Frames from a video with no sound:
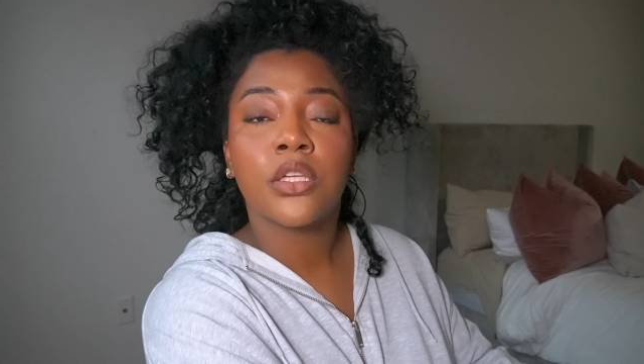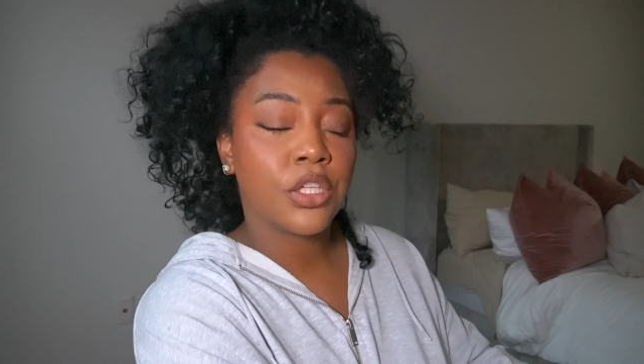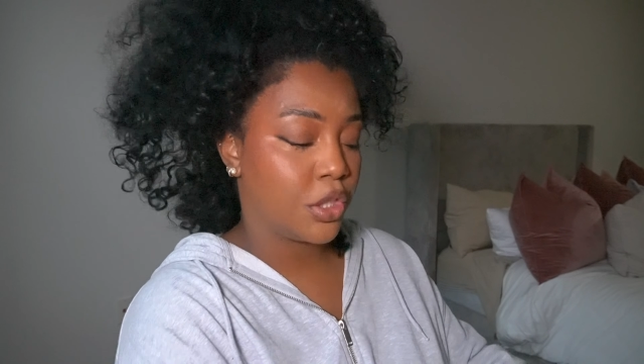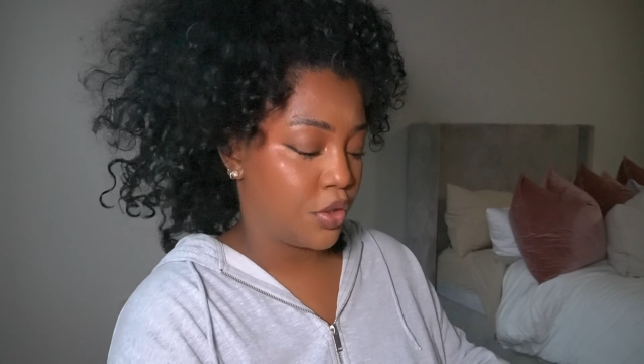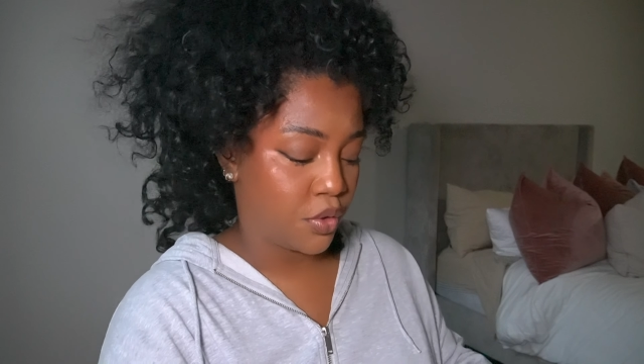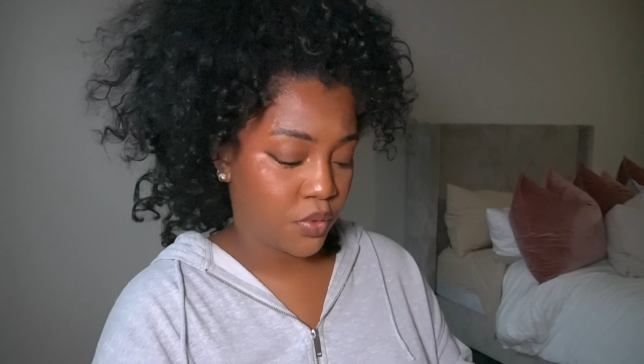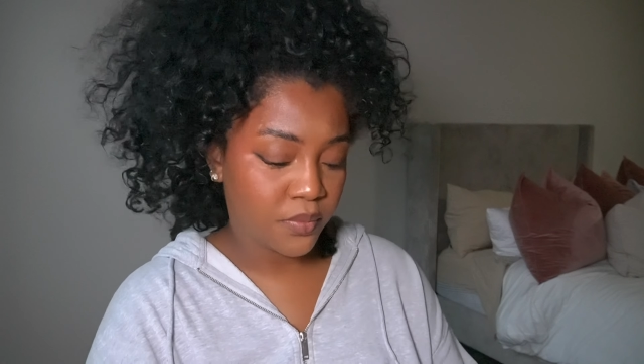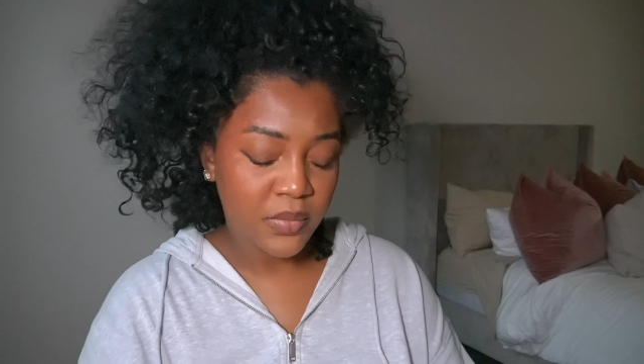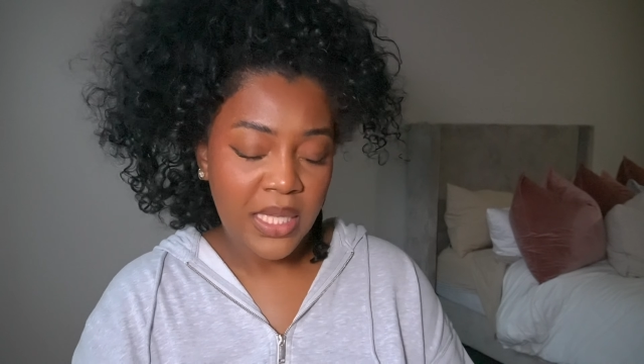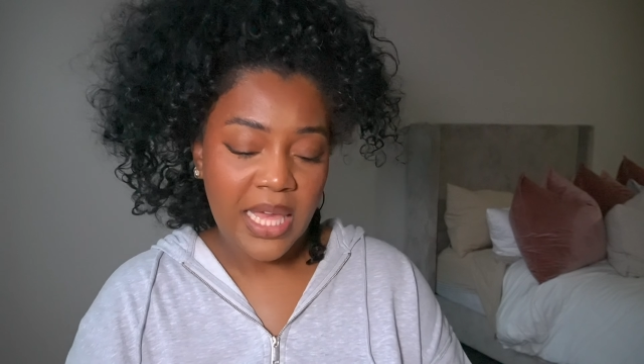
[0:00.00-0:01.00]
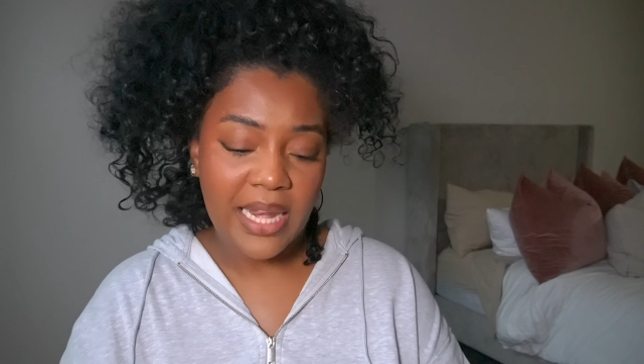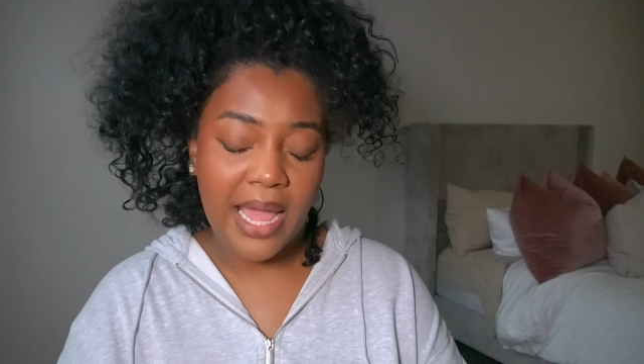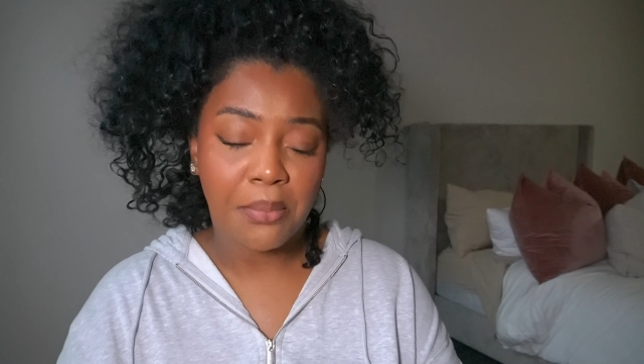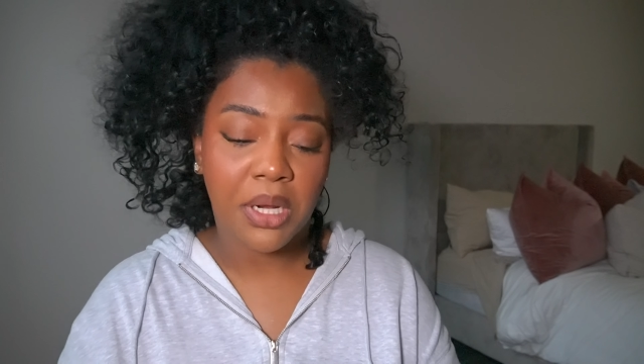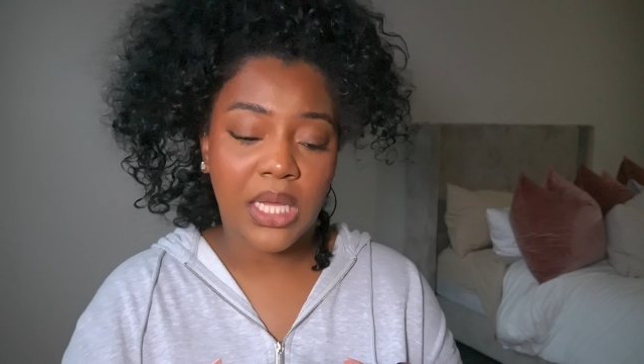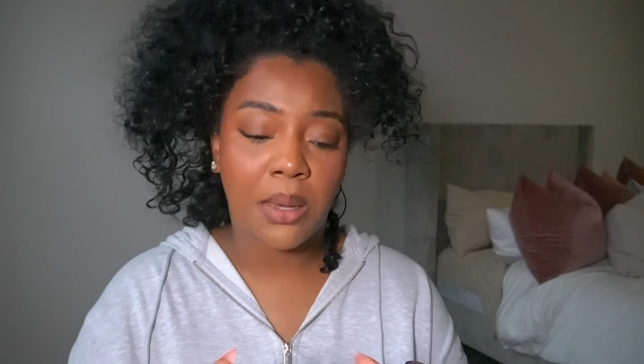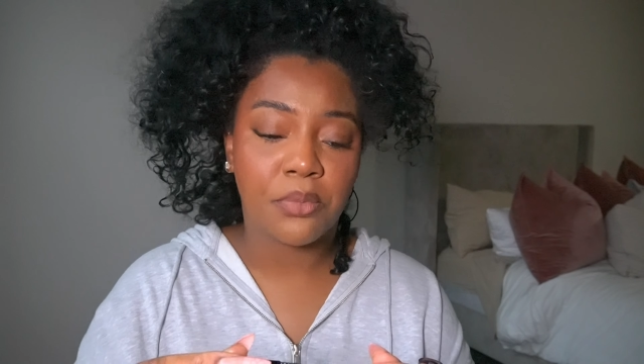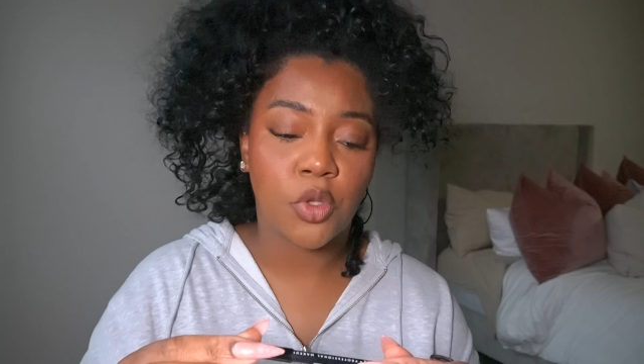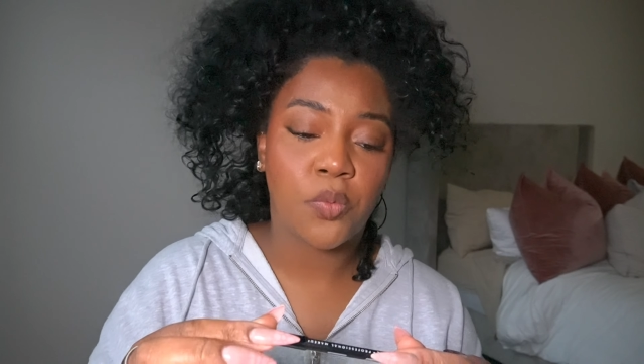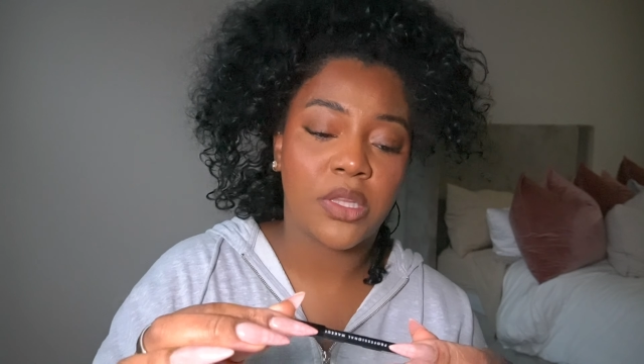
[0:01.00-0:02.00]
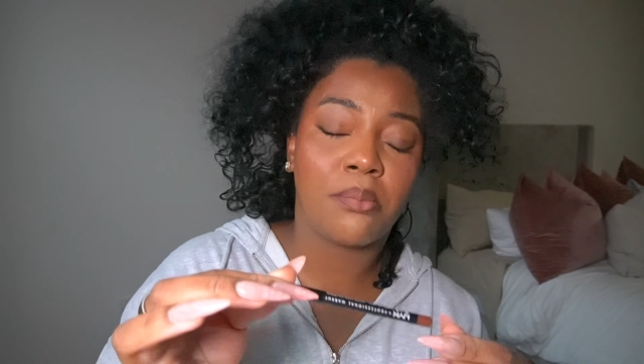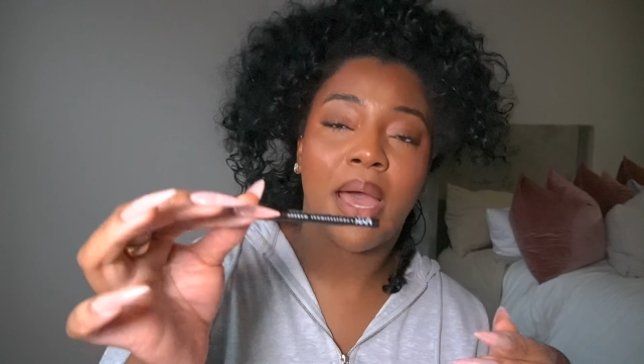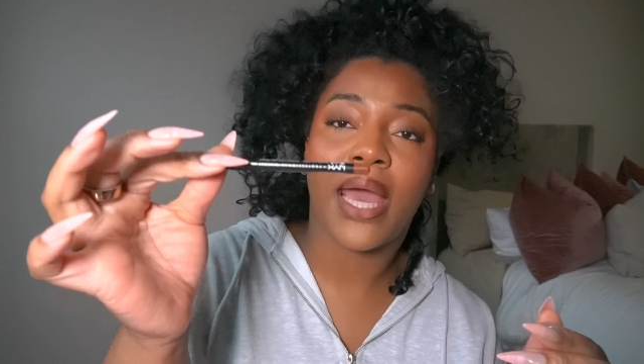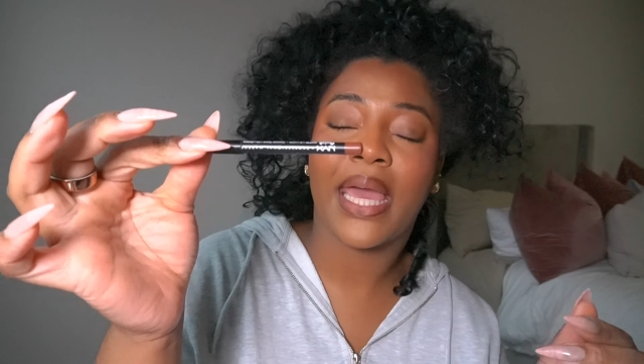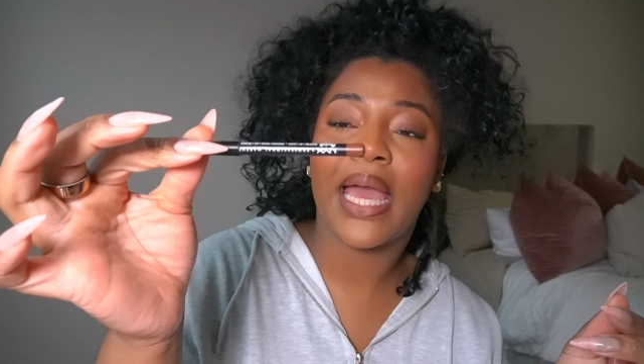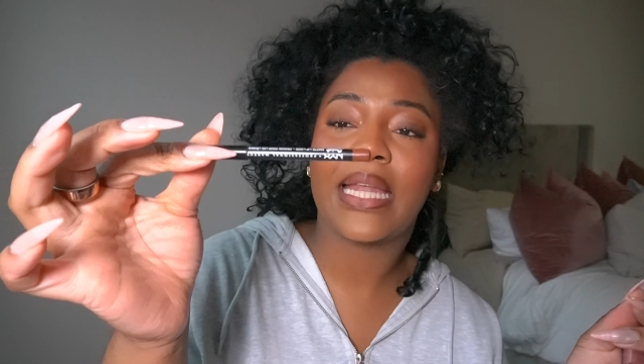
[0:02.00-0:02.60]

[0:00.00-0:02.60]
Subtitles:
Cute. And now I'm gonna come through with my